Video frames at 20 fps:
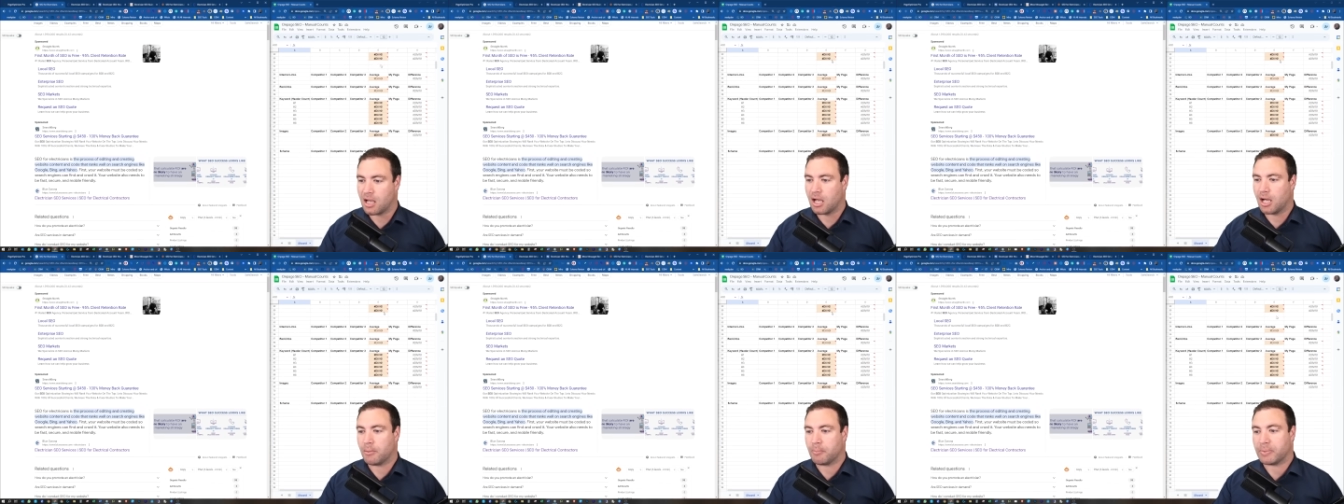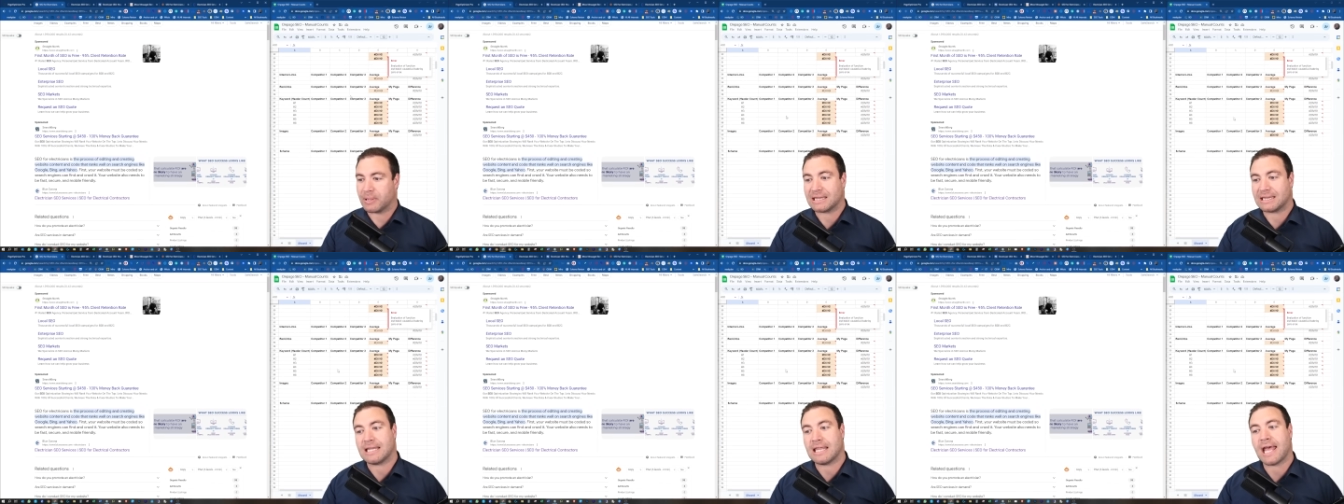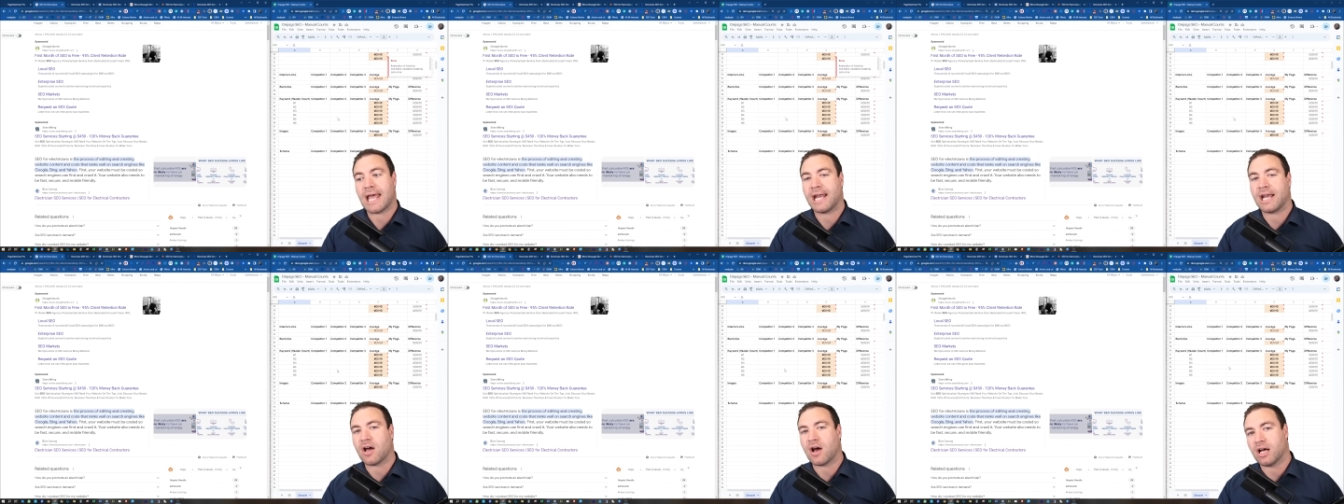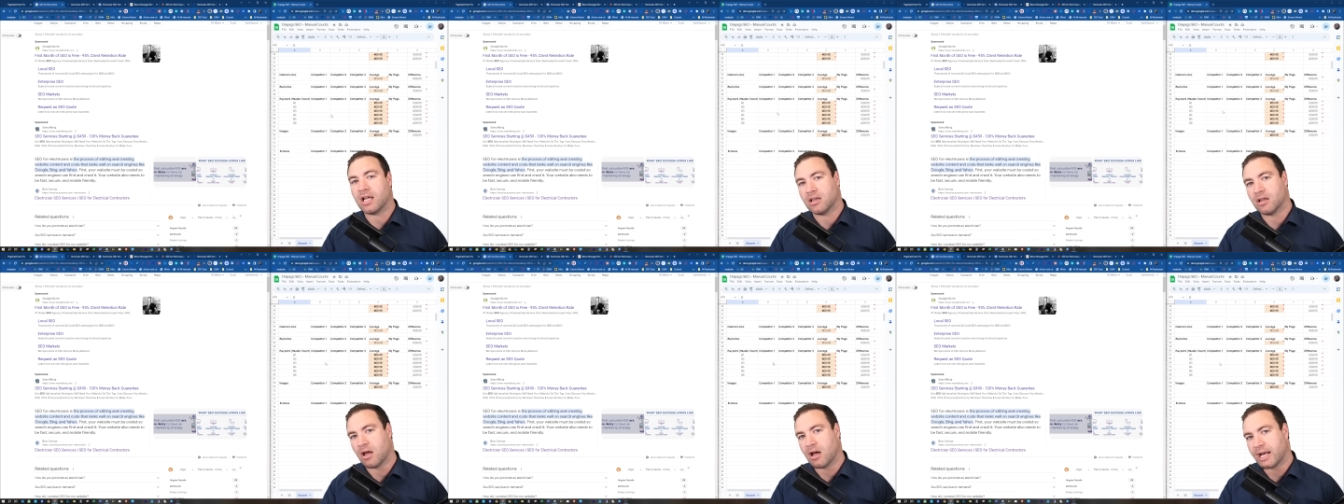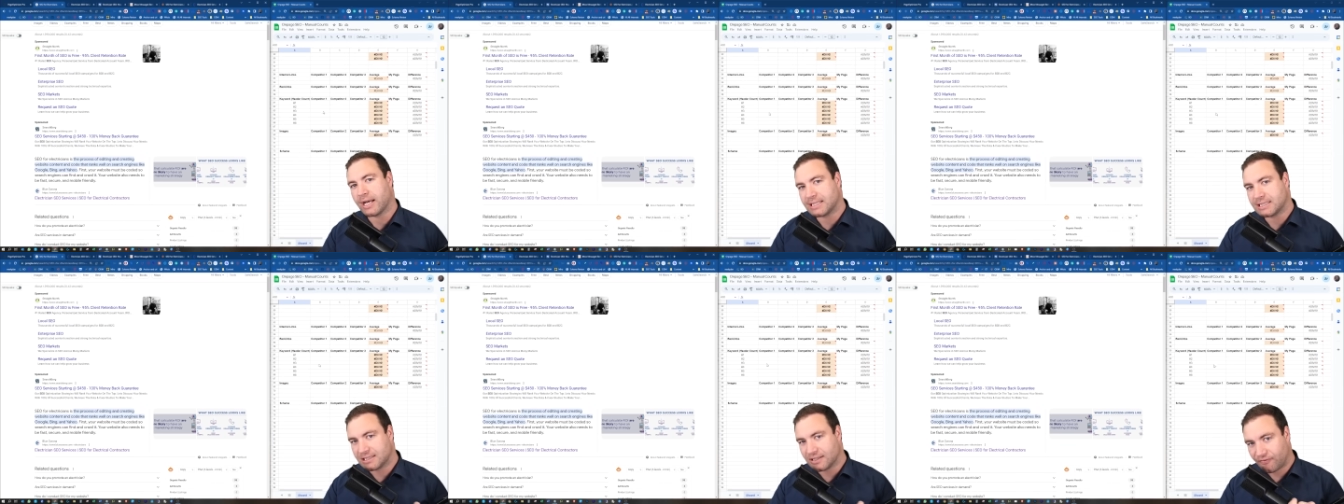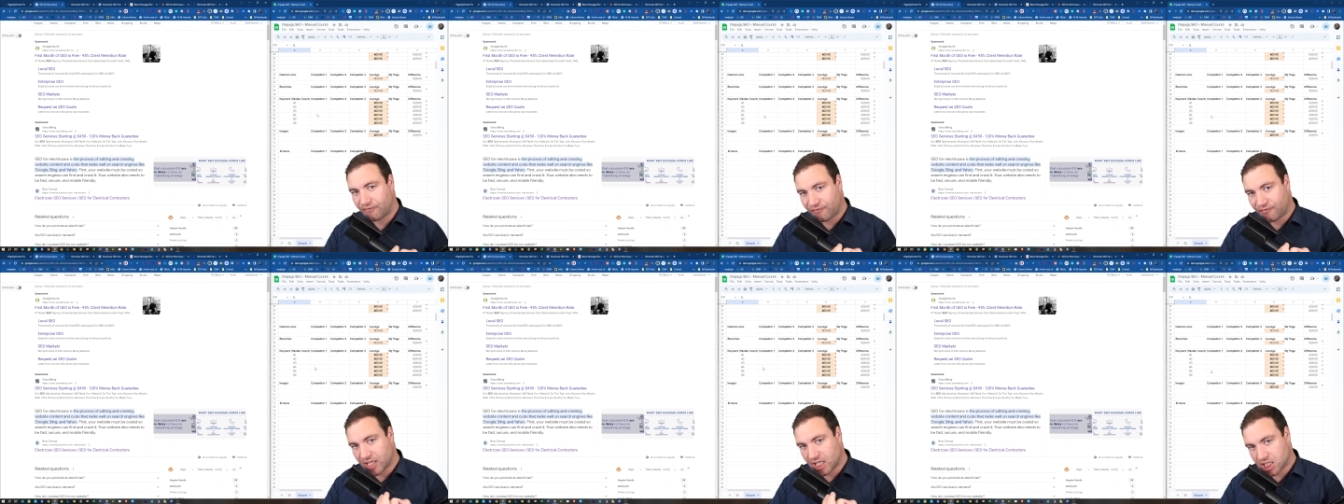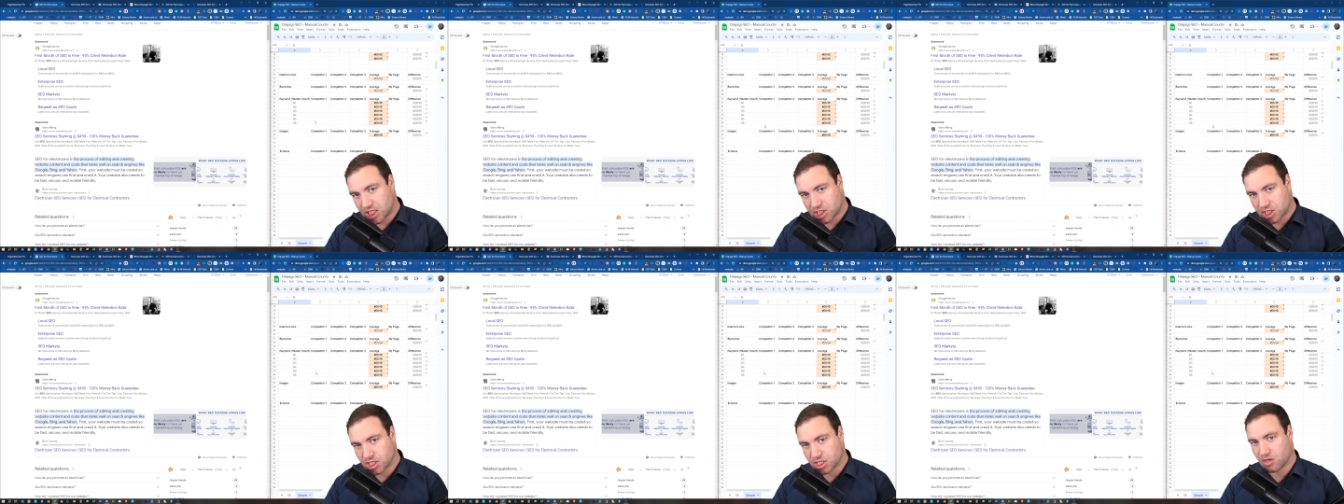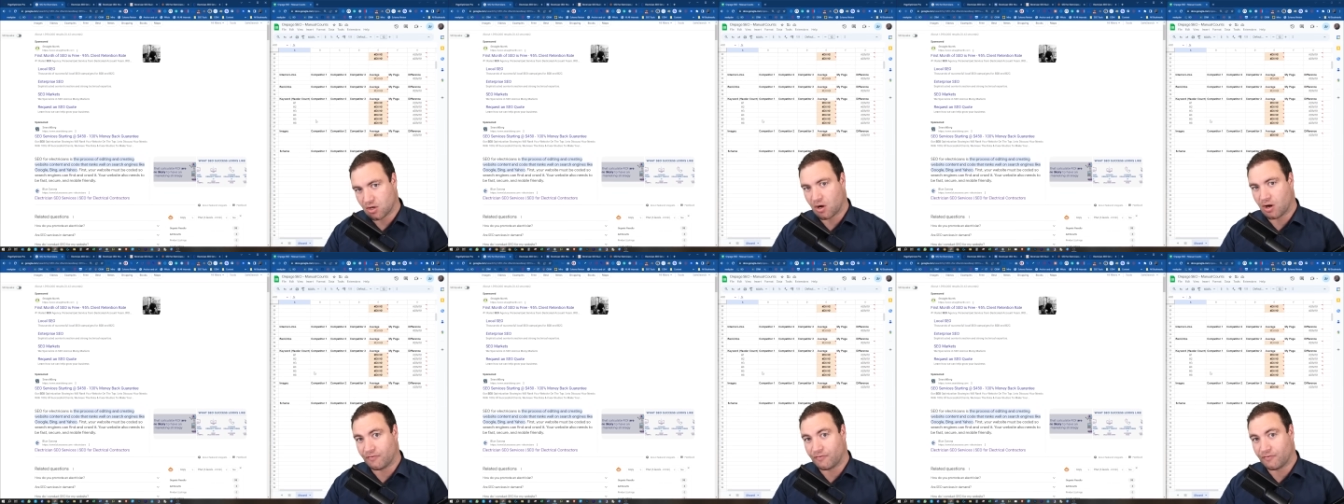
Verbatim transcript: But then I like to finish it off,